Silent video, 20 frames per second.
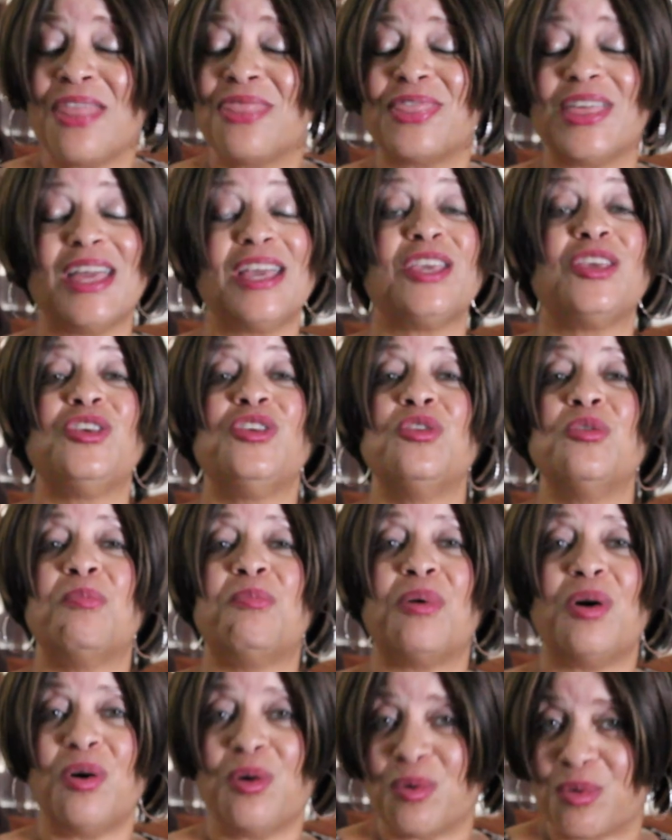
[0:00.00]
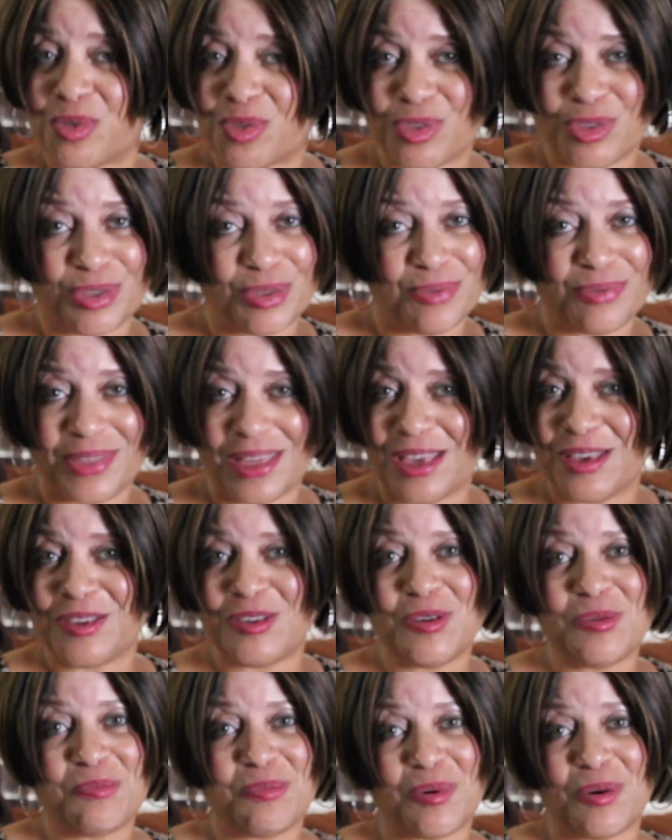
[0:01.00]
Thank you both.
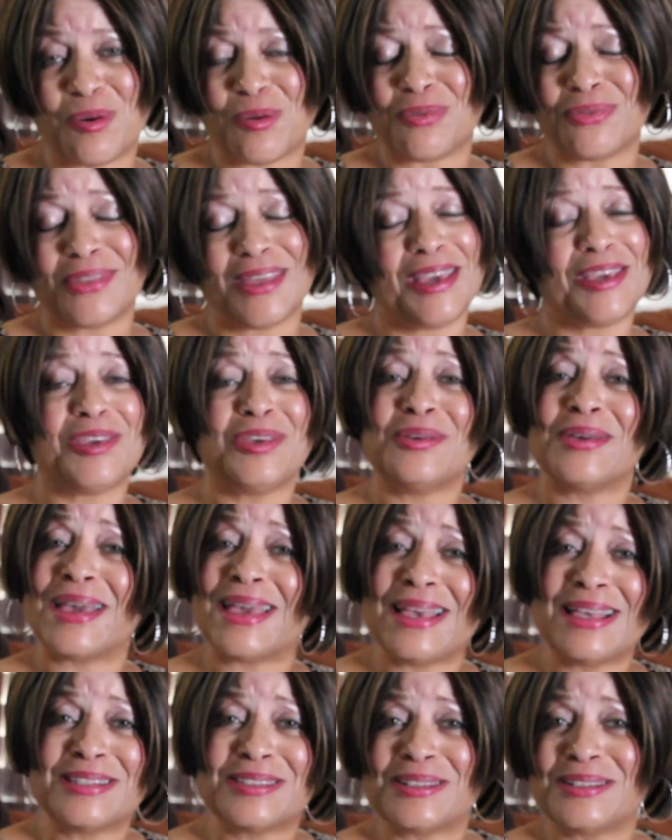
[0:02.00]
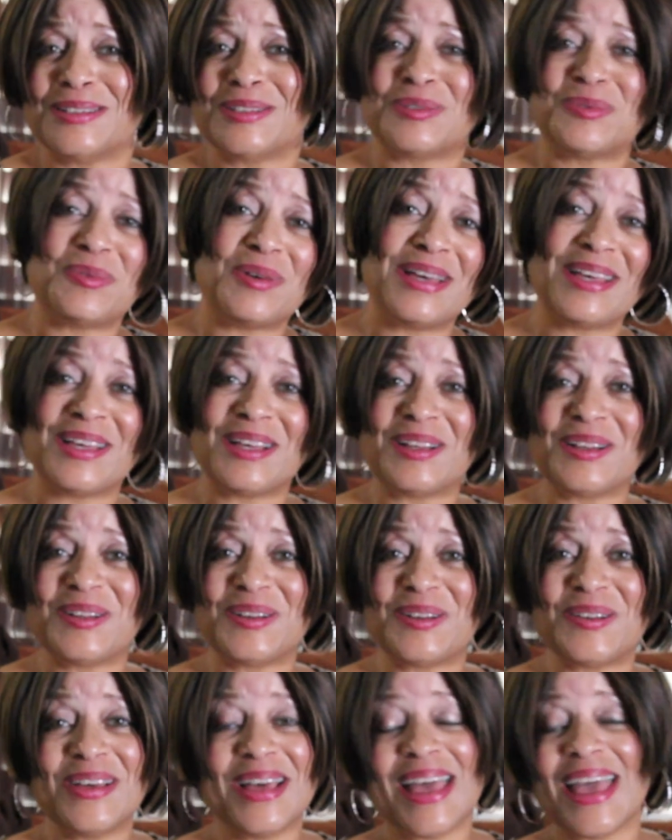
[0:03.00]
Thank you both. Thank you, Hazel, as
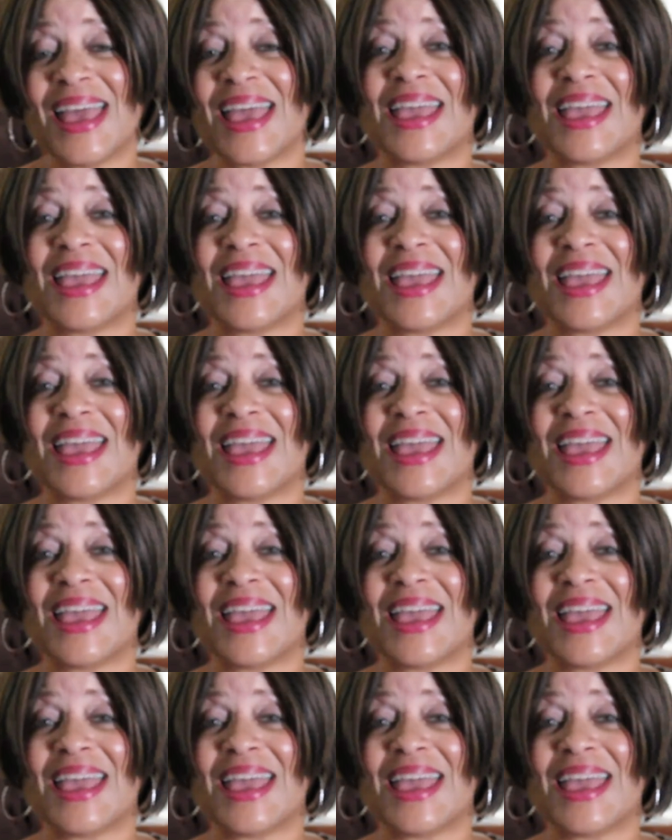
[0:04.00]
well.